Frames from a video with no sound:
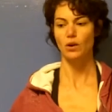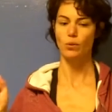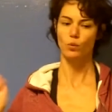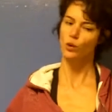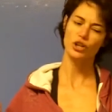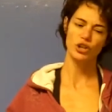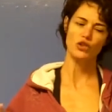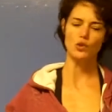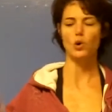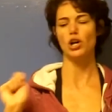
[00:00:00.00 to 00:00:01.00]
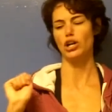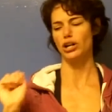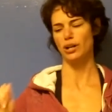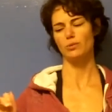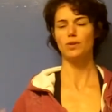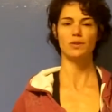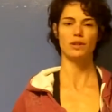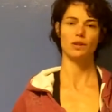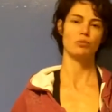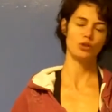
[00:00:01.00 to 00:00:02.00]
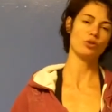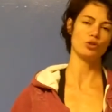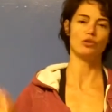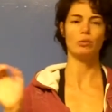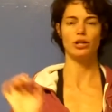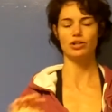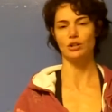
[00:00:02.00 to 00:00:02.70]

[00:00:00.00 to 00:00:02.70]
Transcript: oh, I'm working too hard, and I'm using the computer too much,